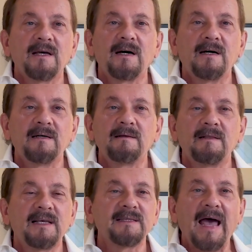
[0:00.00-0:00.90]

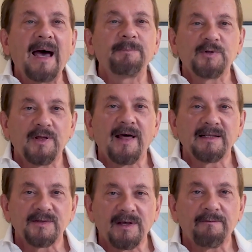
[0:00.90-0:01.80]
apt to
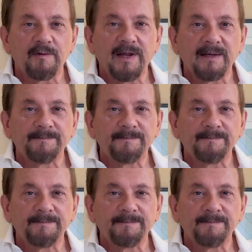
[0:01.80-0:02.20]
that suffering.